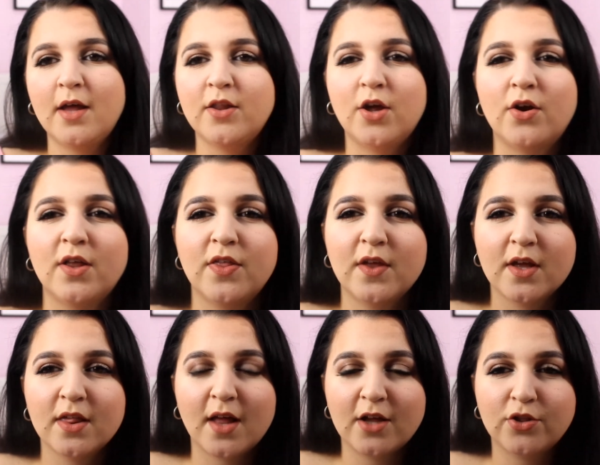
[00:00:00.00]
The only thing
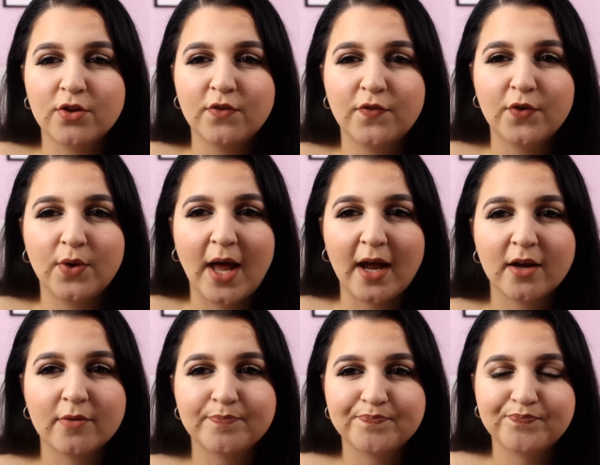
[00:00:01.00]
is I do feel like
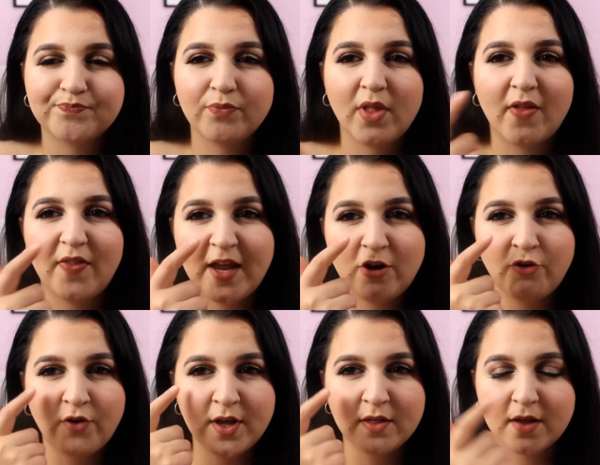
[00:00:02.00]
they
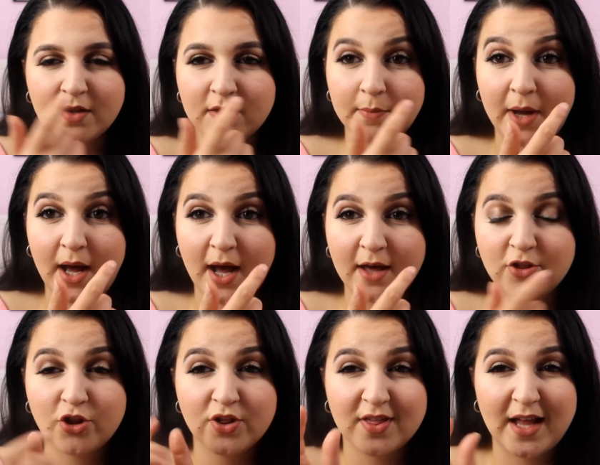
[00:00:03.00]
crease under my eyes
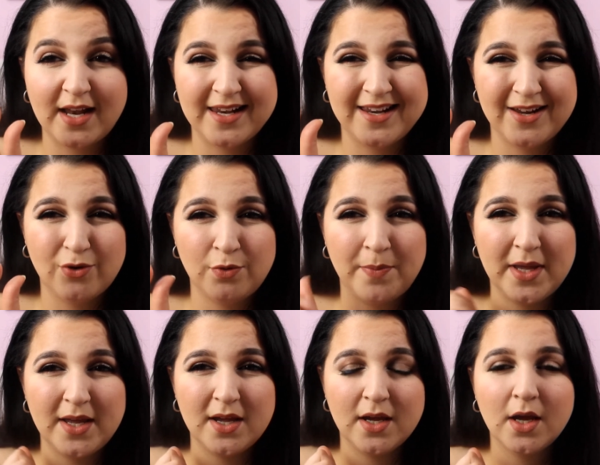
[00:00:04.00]
just that little
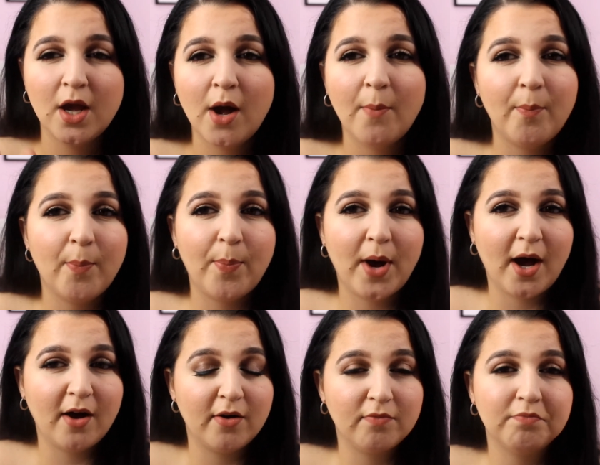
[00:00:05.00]
bit
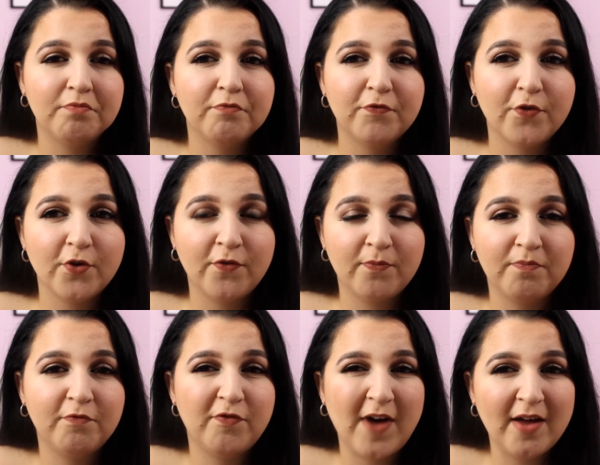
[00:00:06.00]
but for
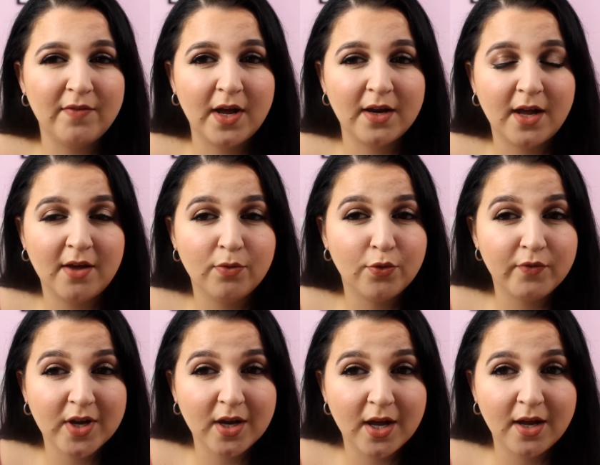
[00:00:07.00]
$5.99,
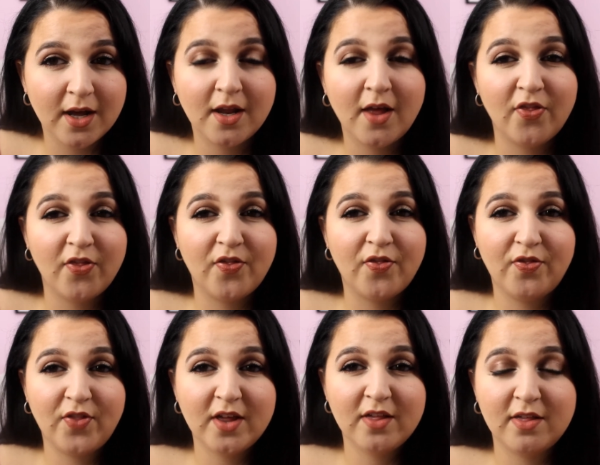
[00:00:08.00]
$3.99
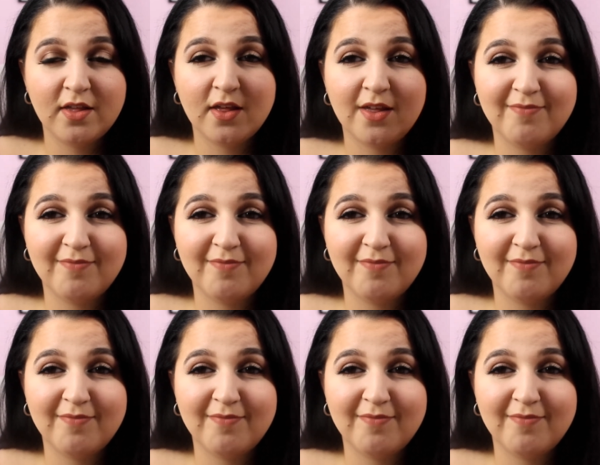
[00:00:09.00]
this